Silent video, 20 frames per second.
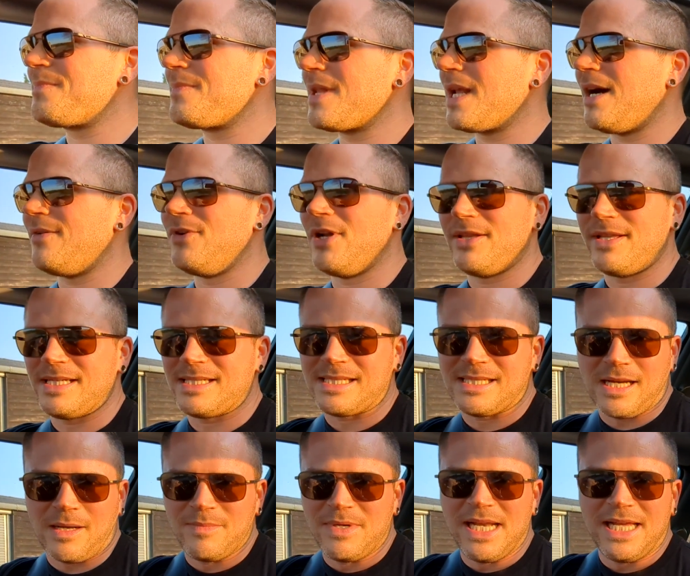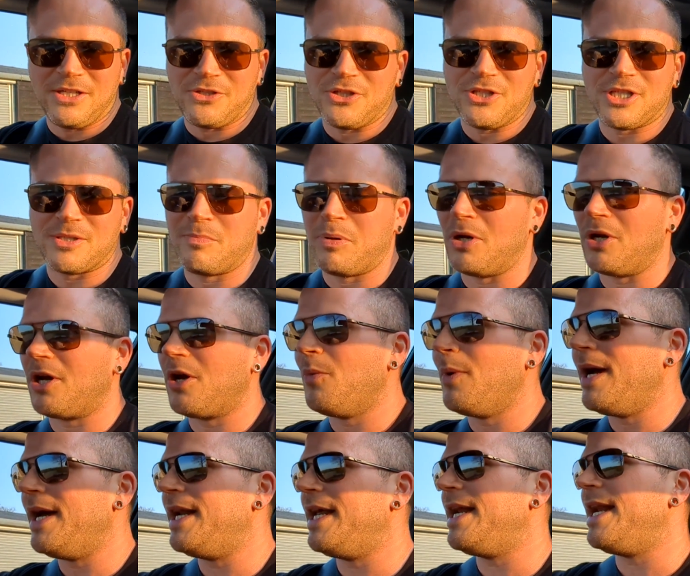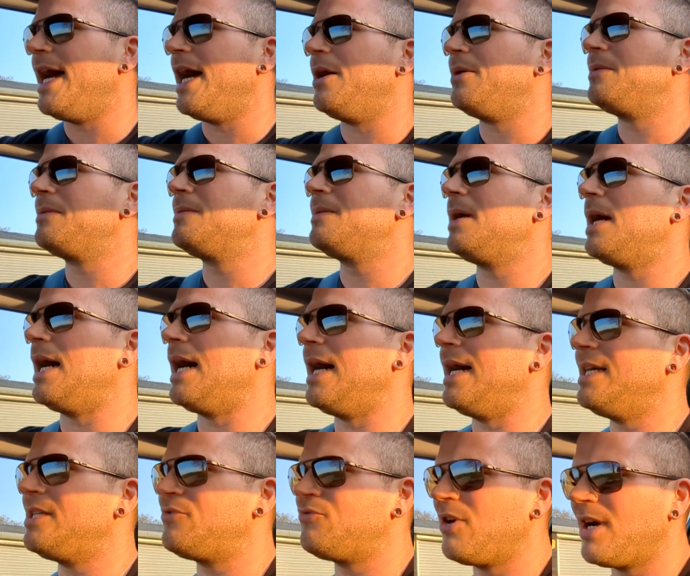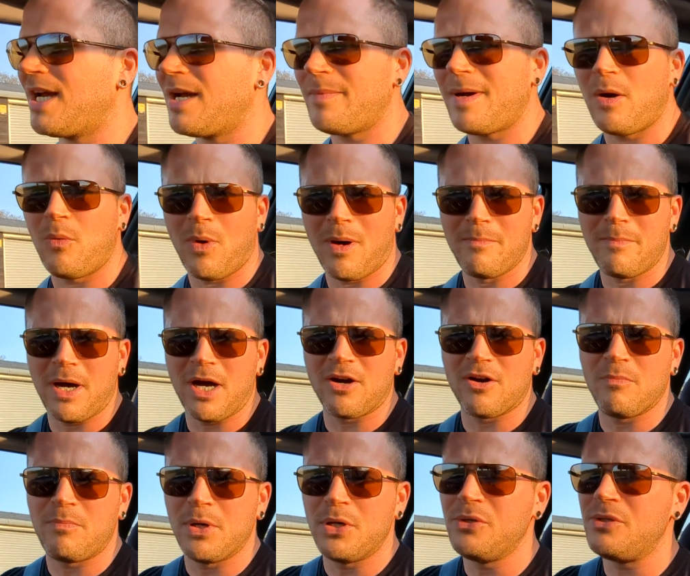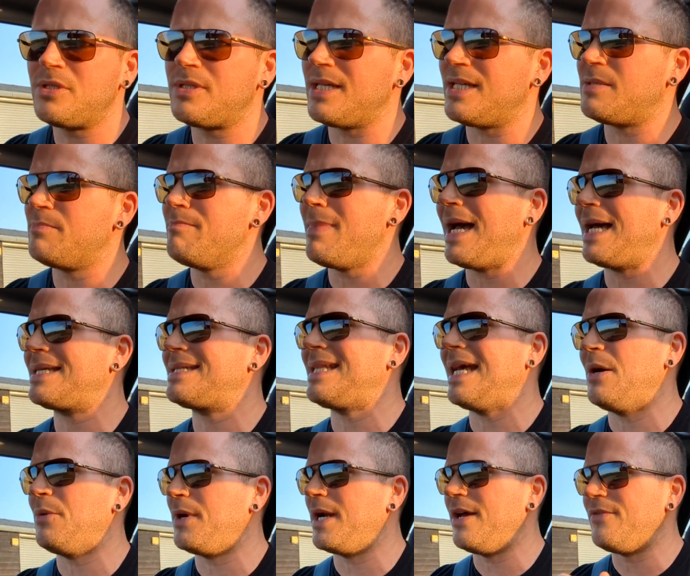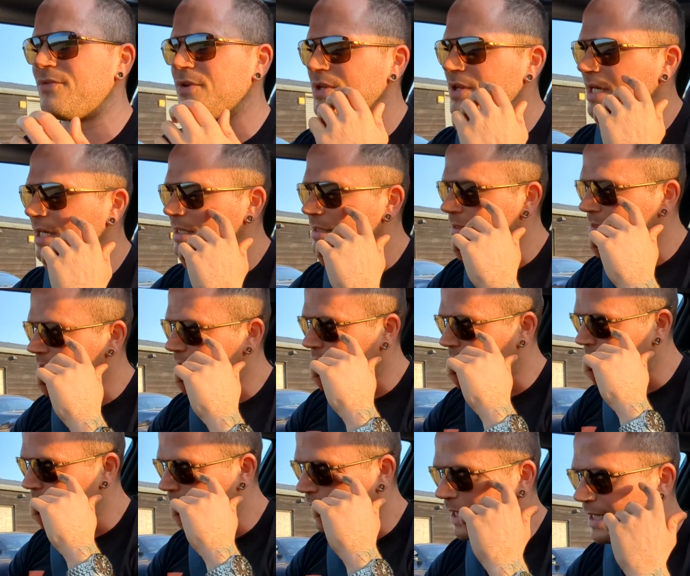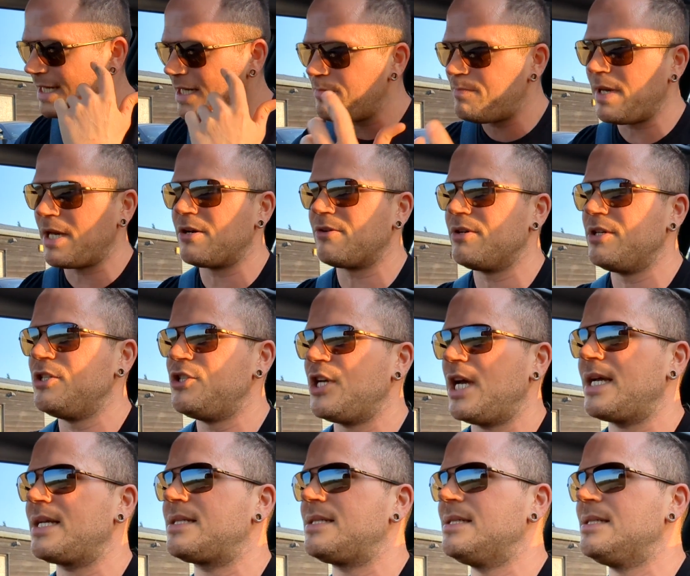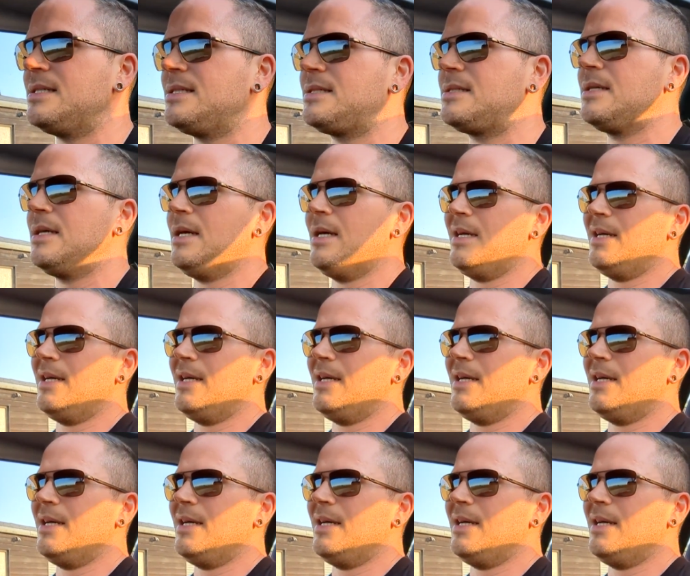I'm literally just pulling away in it now. It's running about 1 bar of boost. It's maxed out on everything, so I need bigger injectors.